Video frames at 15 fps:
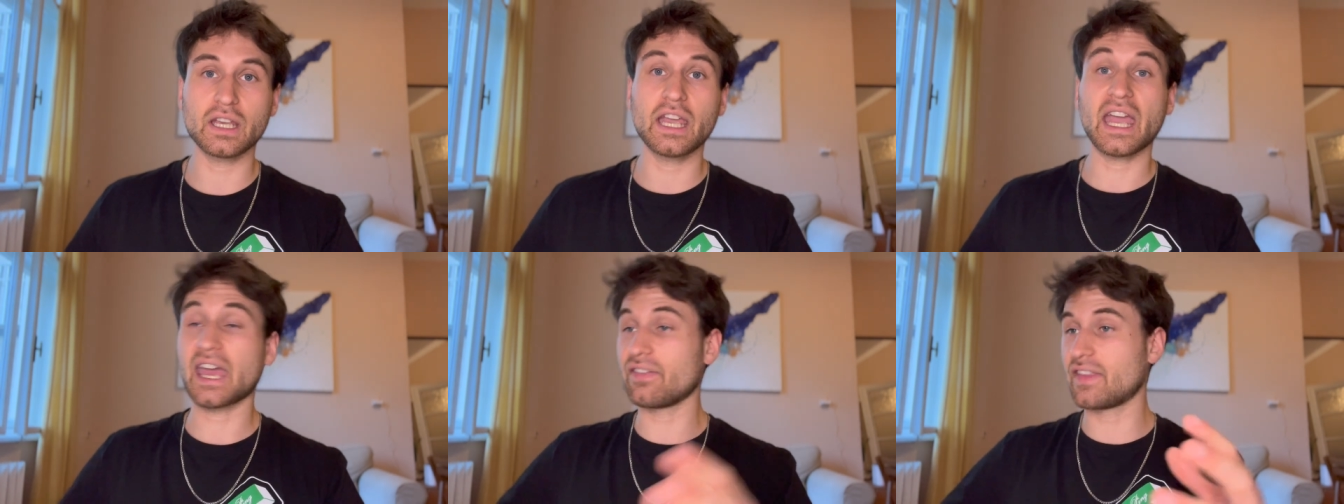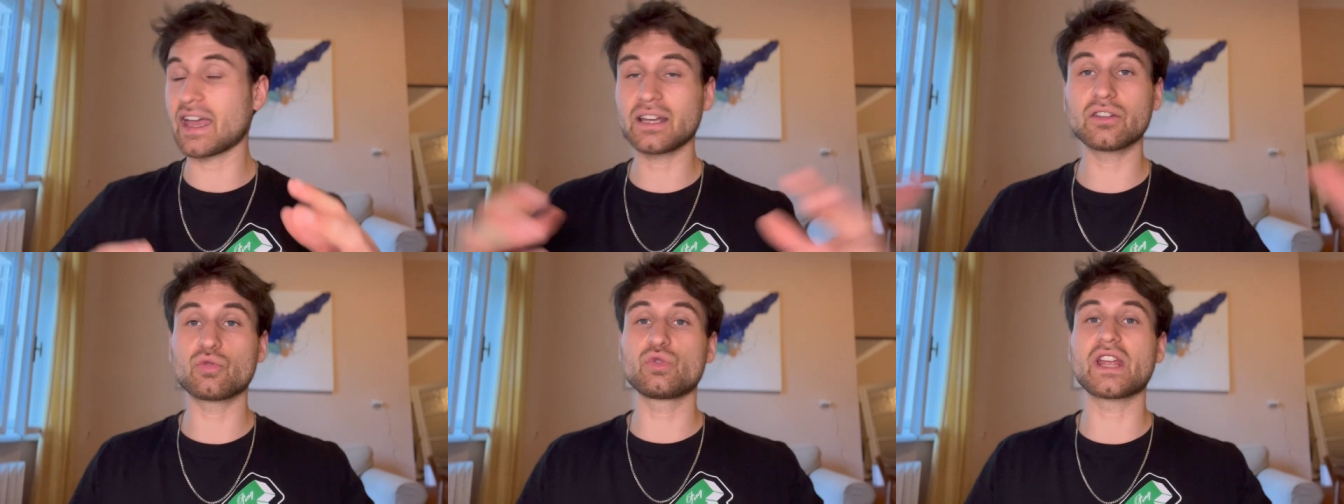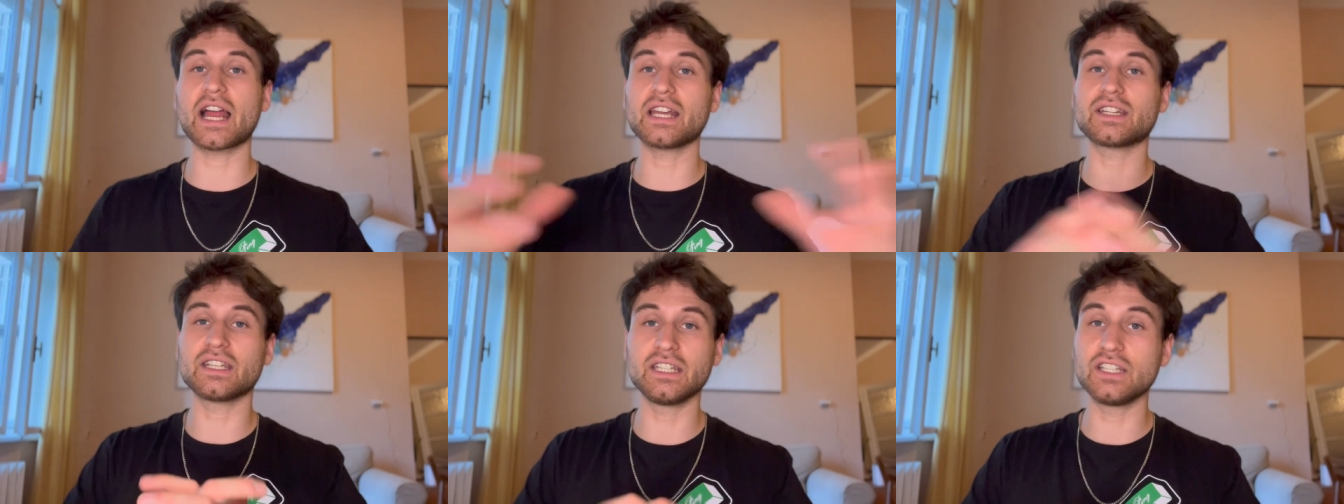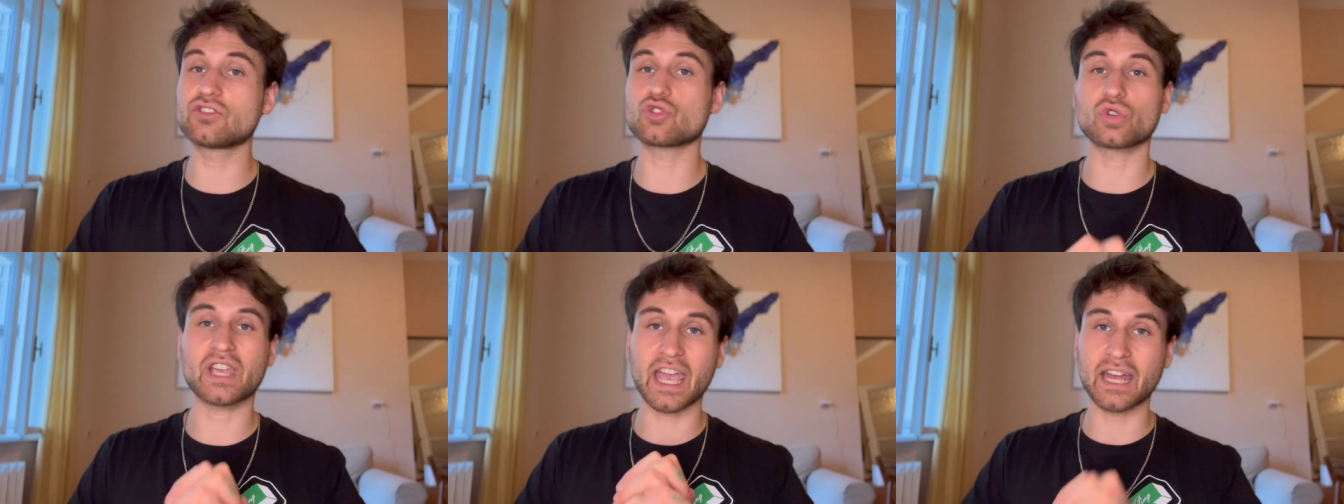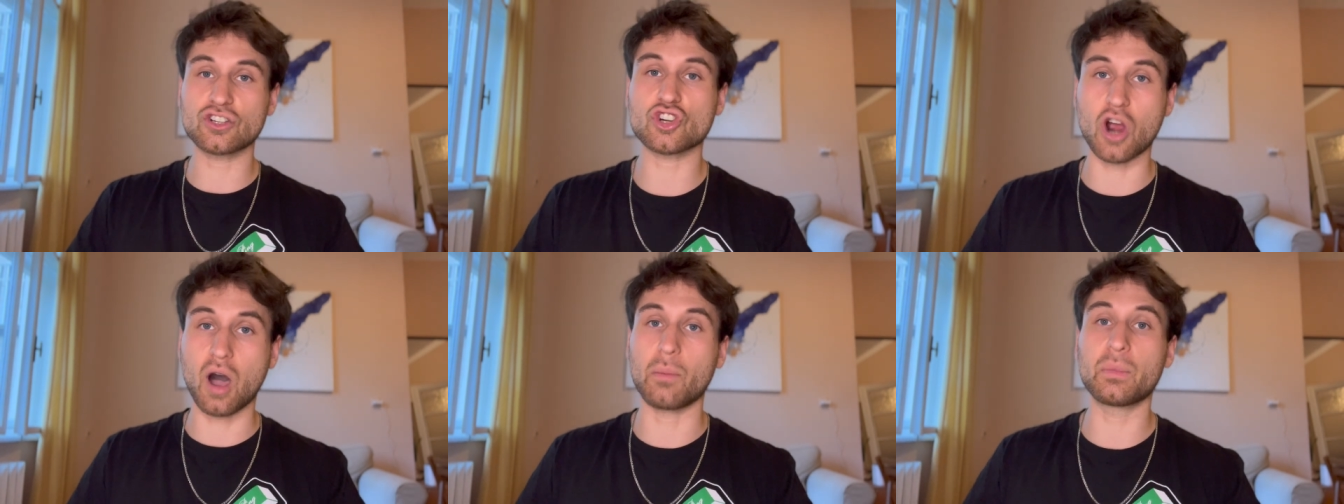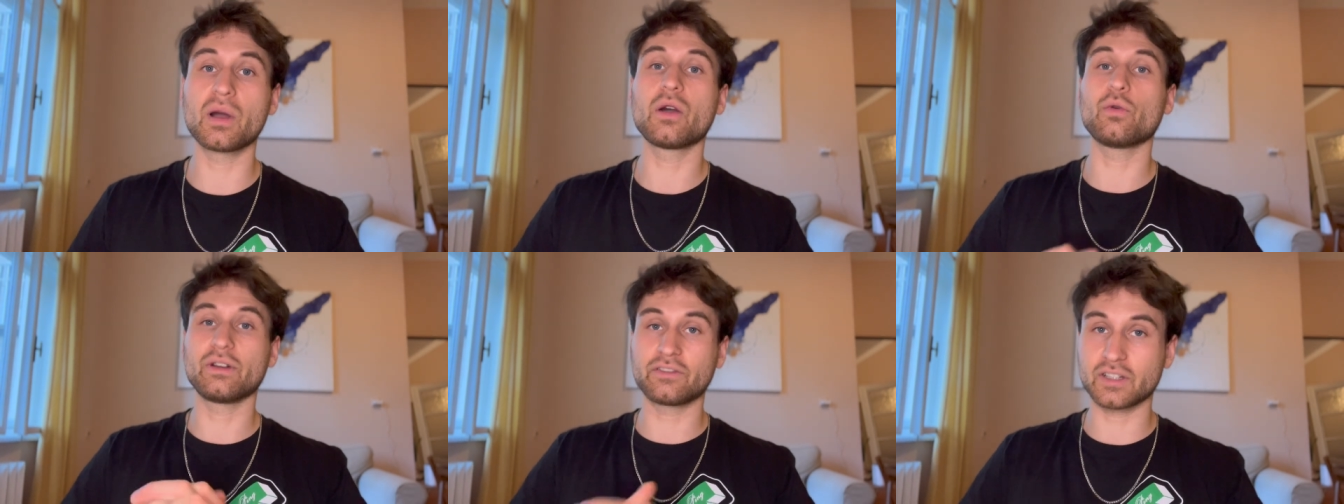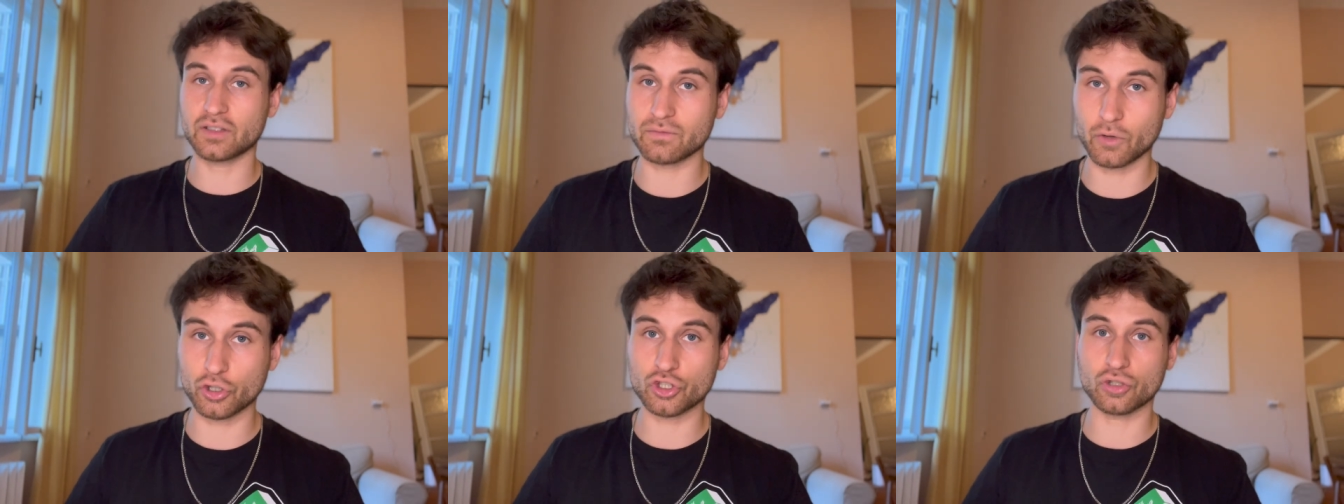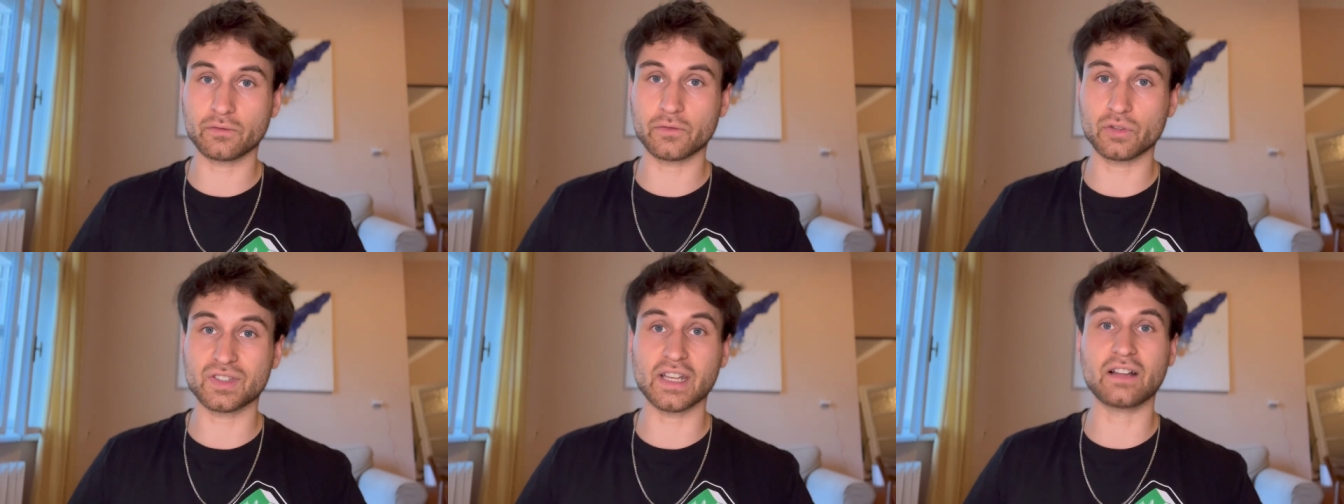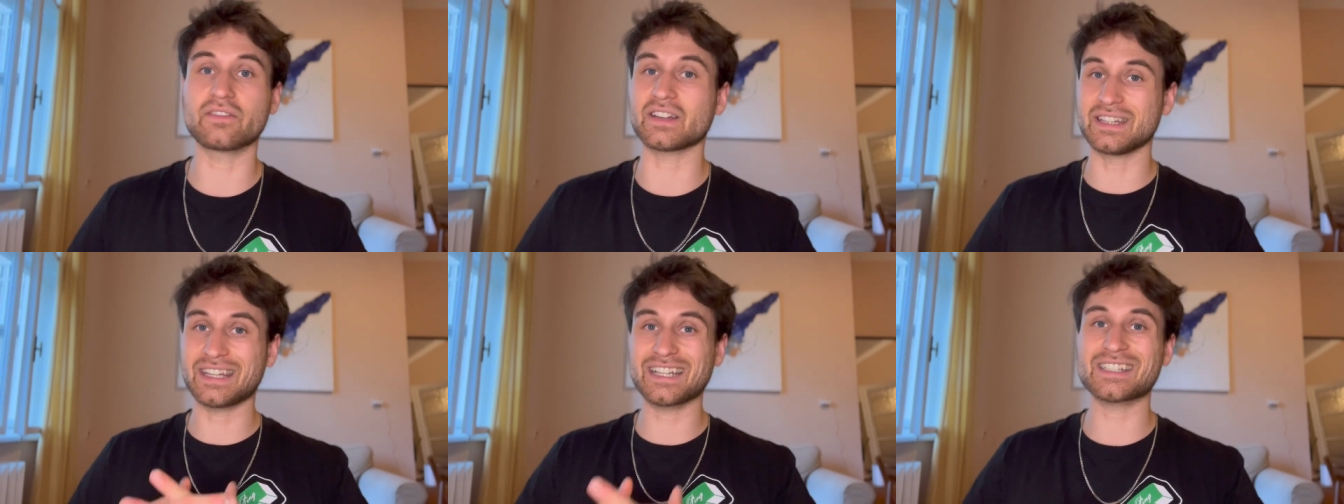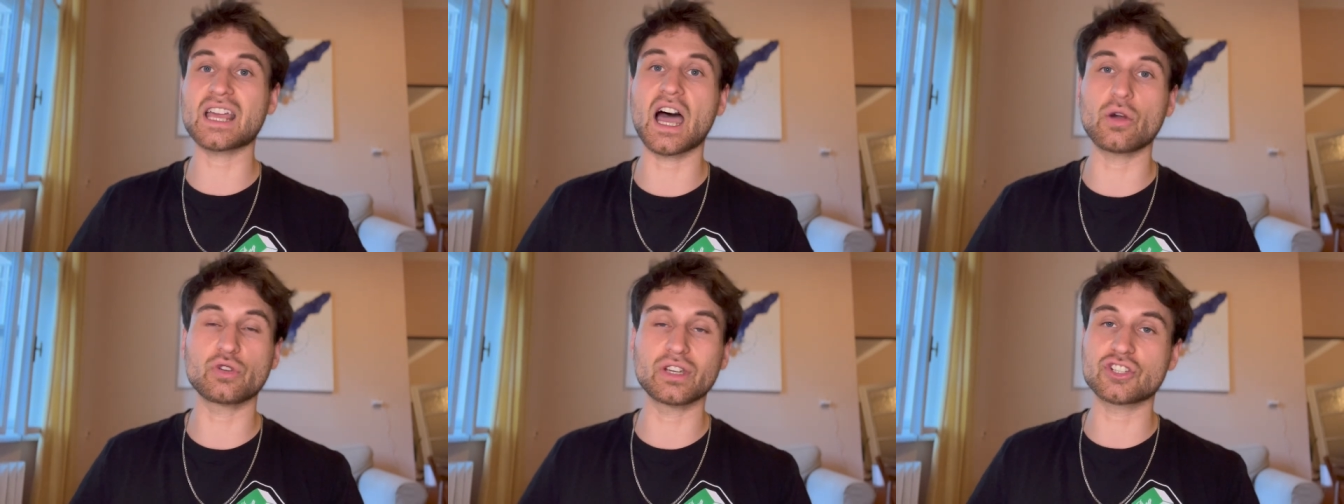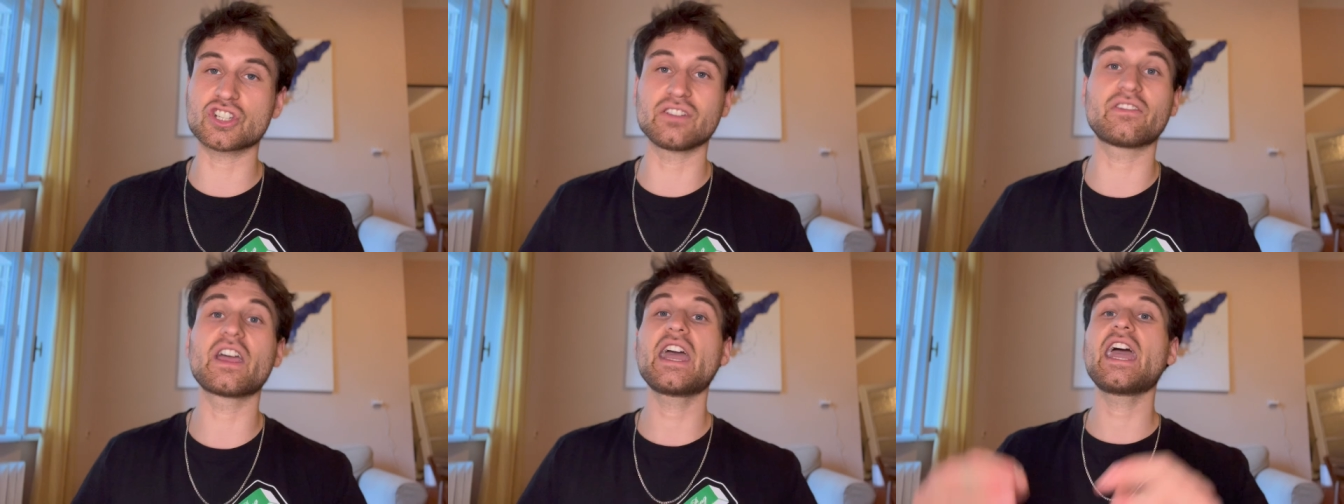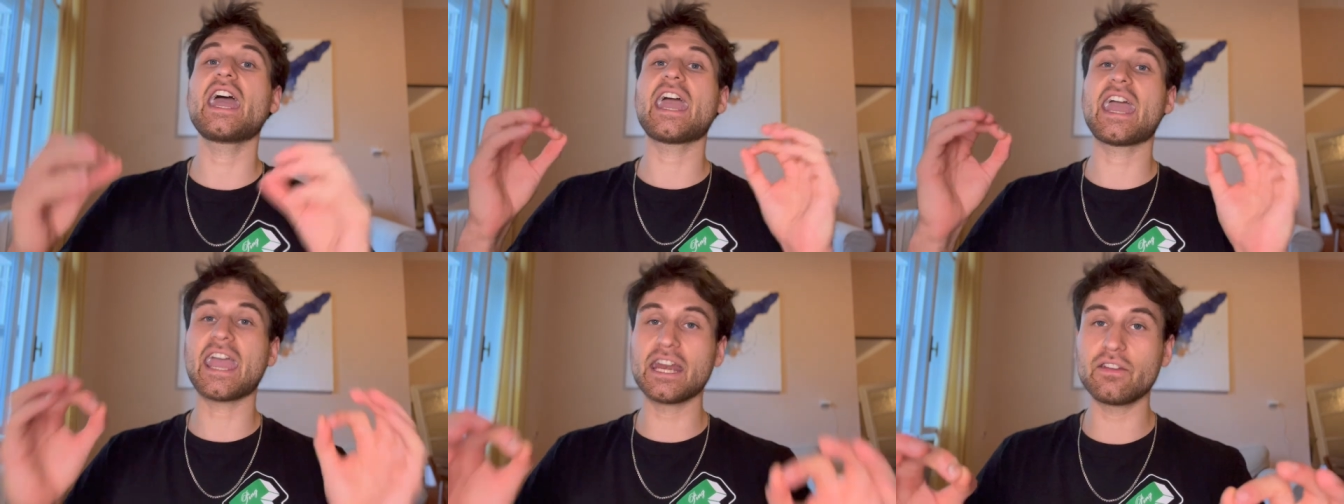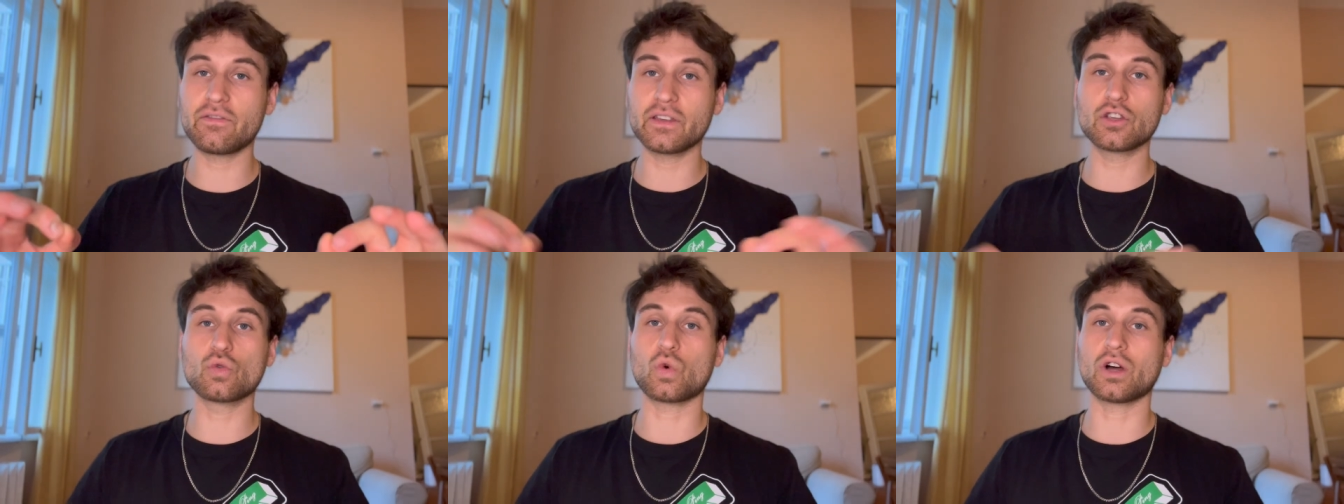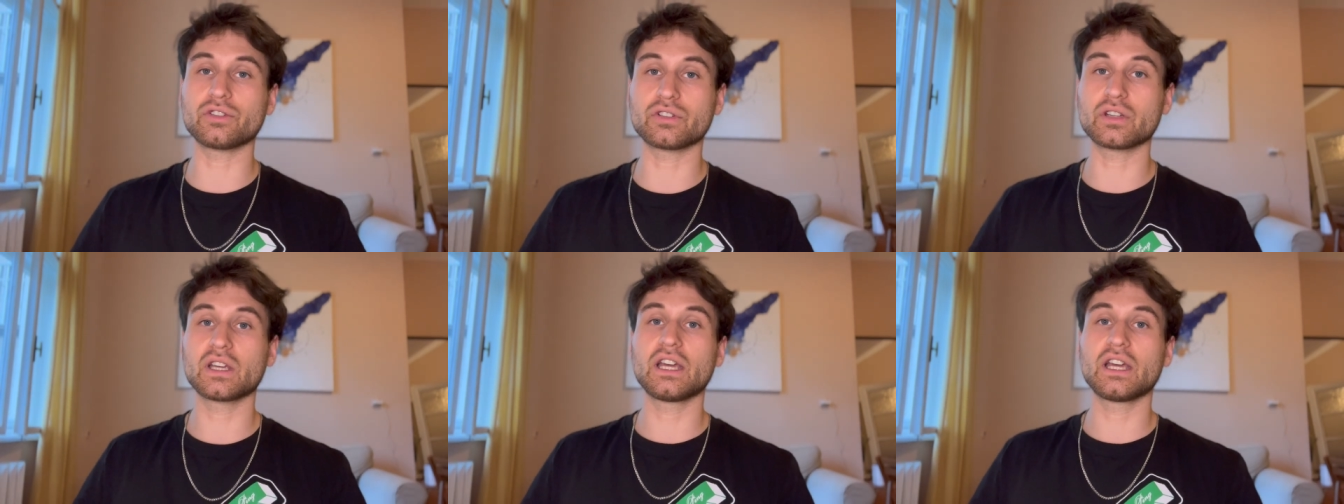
And then the reality needs to catch up with this version of yourself, and that's how you achieve anything you want.